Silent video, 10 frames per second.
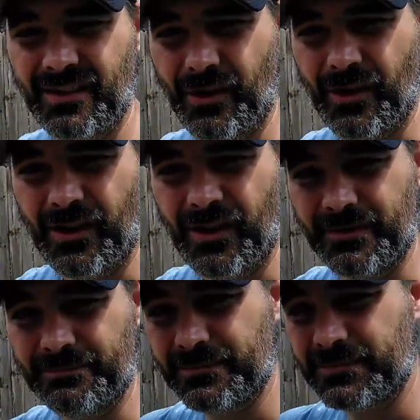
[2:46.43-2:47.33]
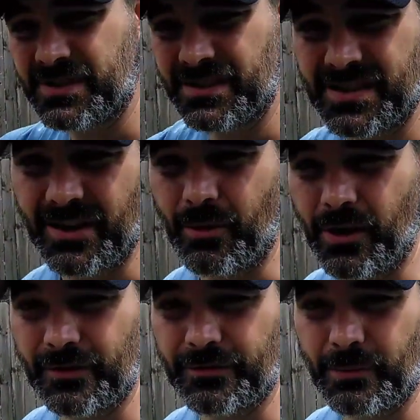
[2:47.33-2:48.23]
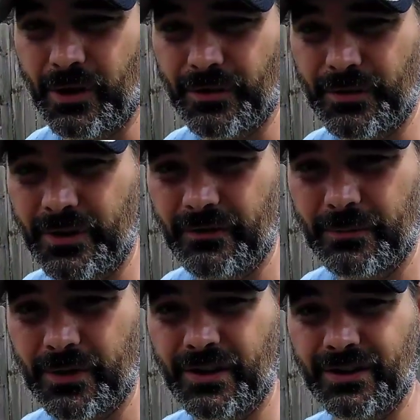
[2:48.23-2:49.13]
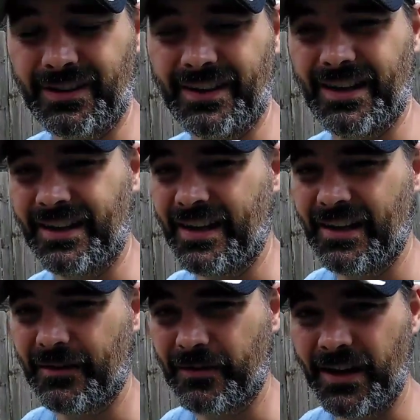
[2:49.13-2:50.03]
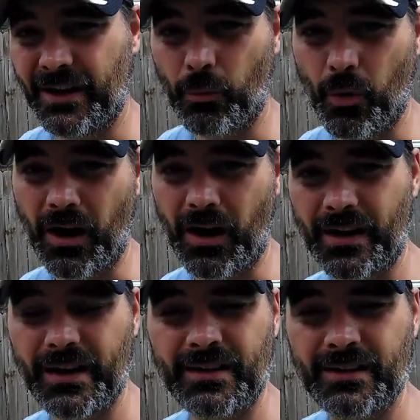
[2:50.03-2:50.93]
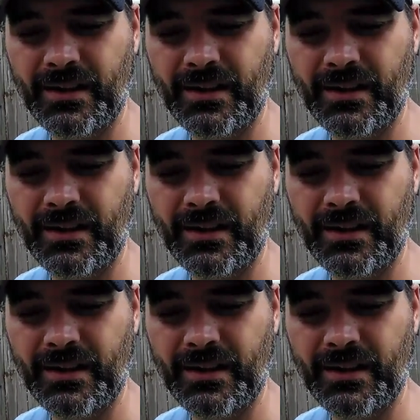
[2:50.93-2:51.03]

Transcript: on to take water from all three of them. Currently I have a Y